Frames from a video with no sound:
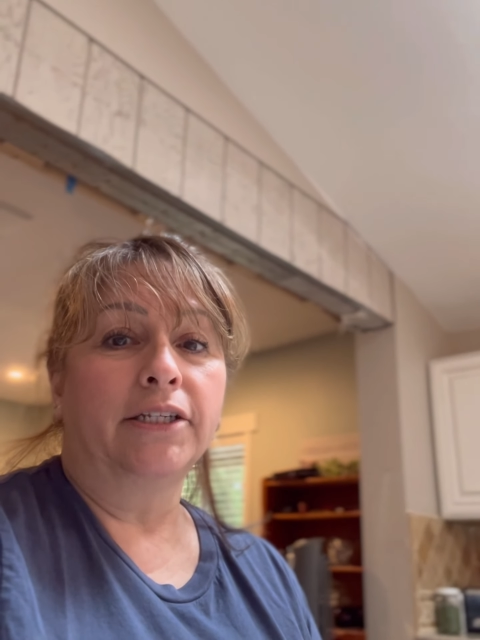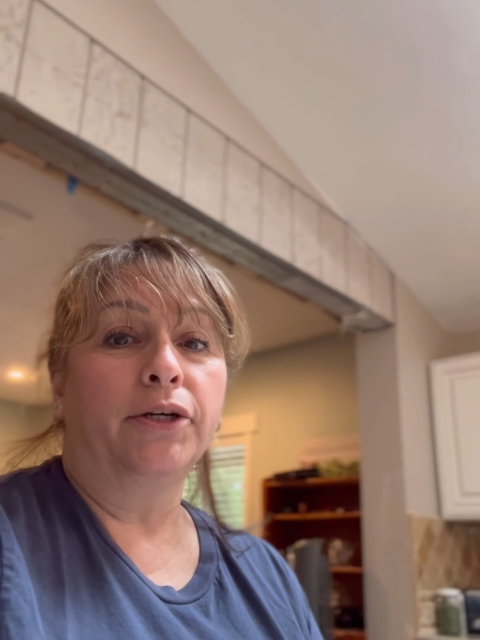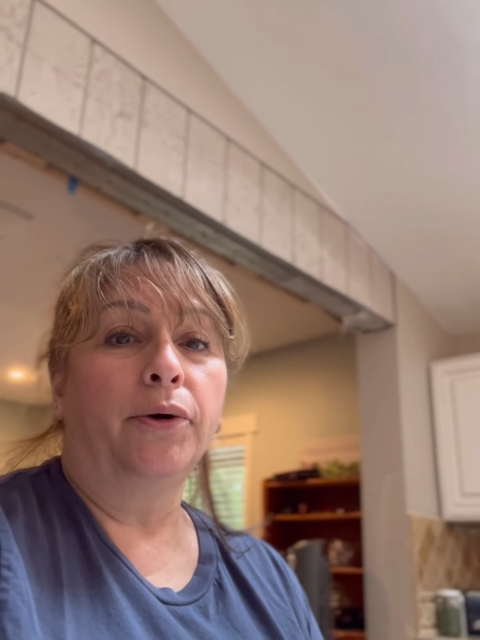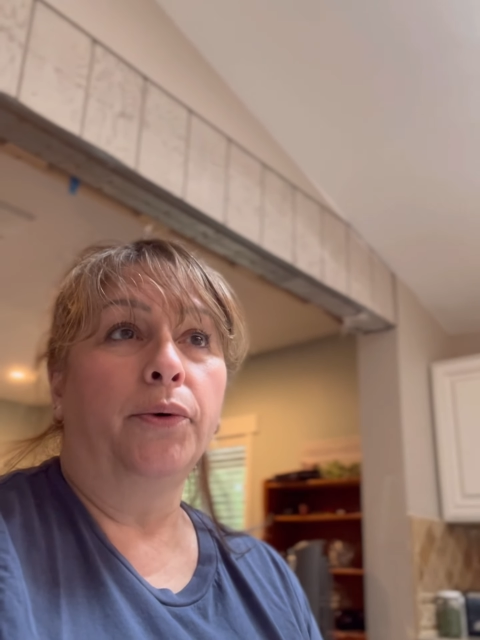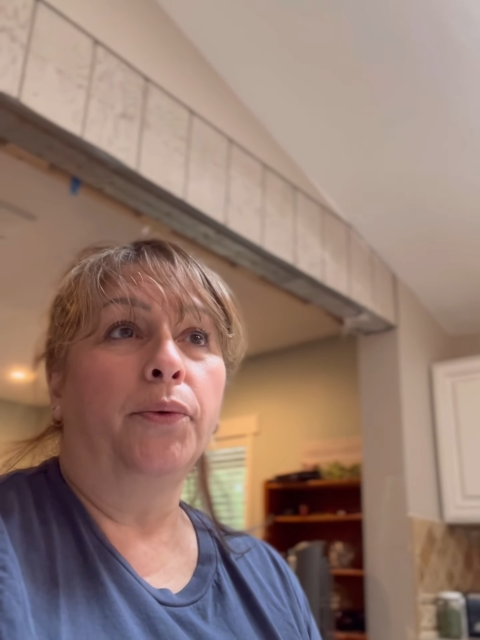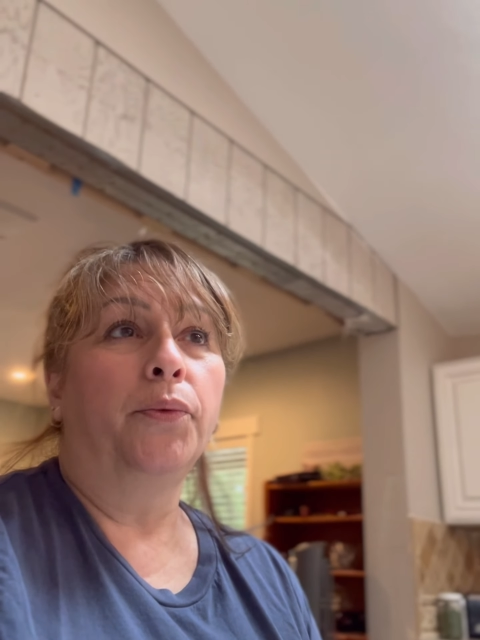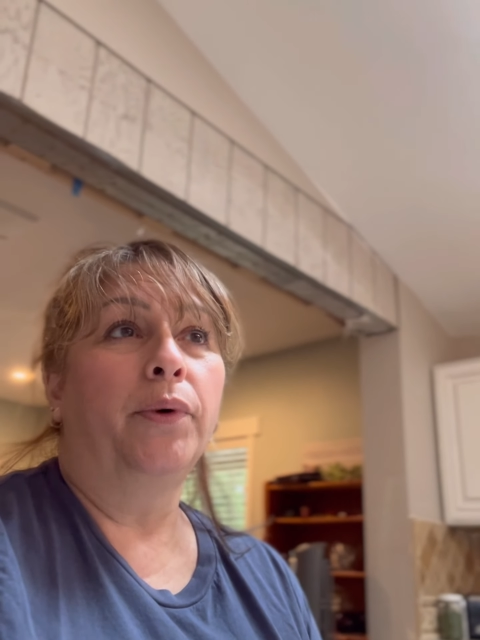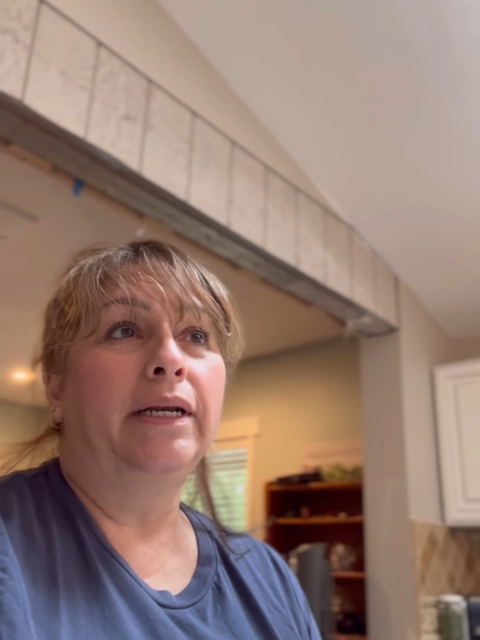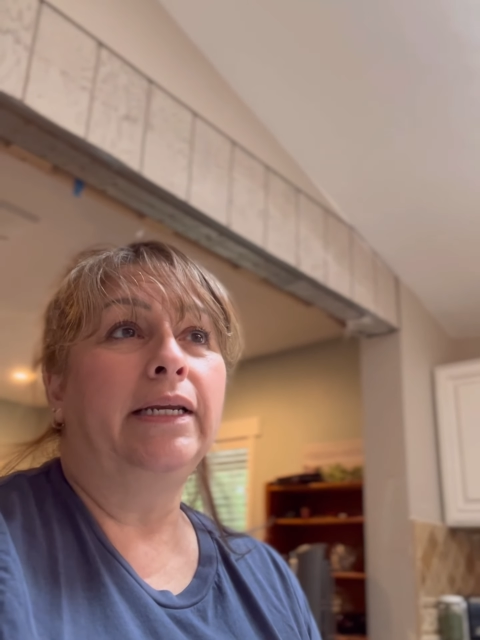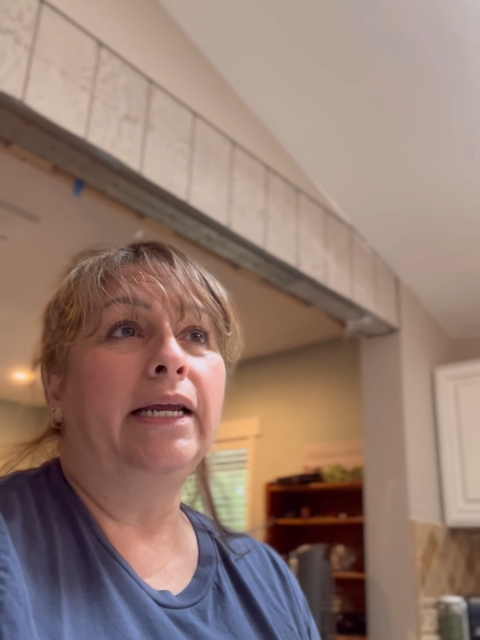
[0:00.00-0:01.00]
So
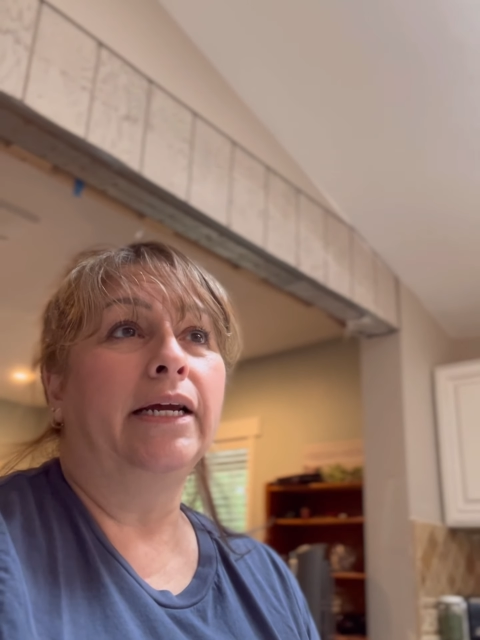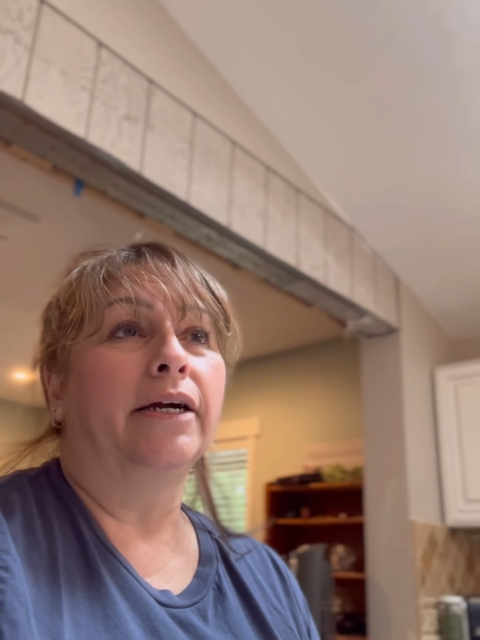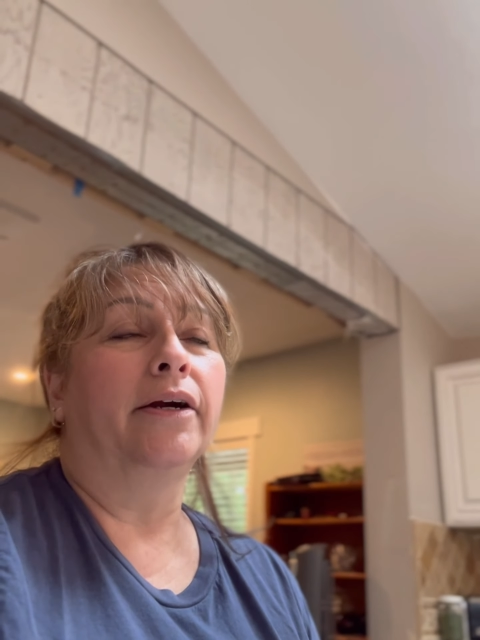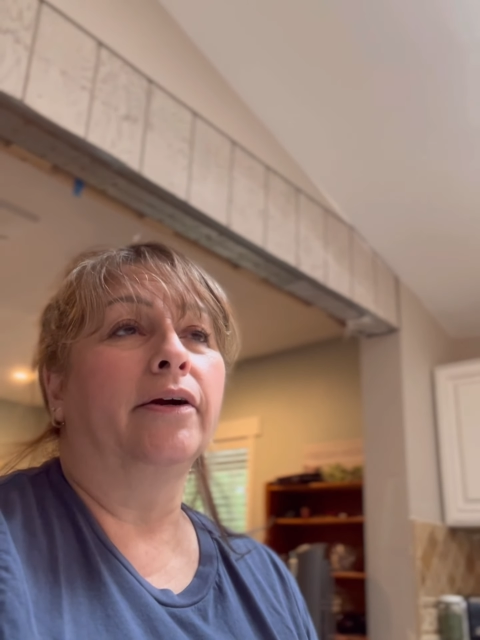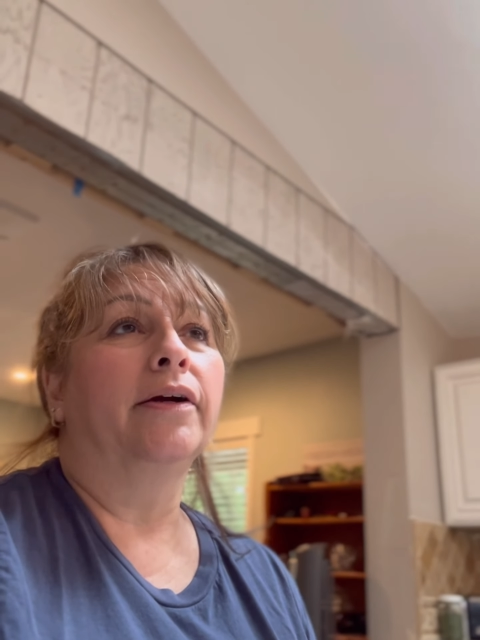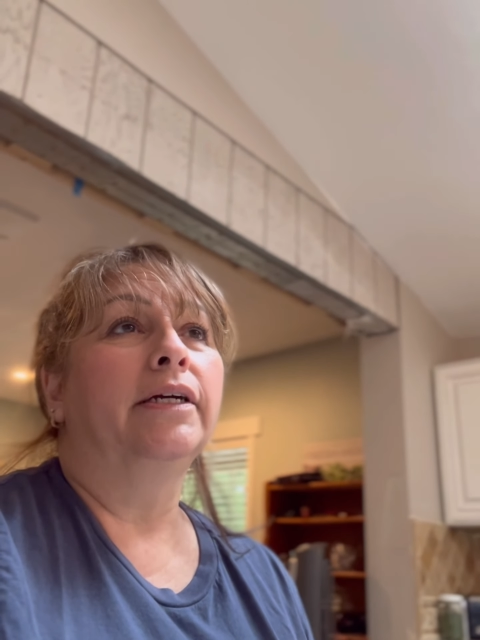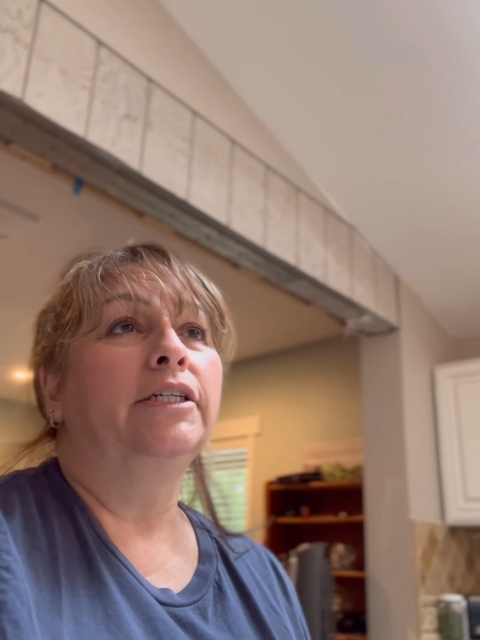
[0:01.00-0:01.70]
one year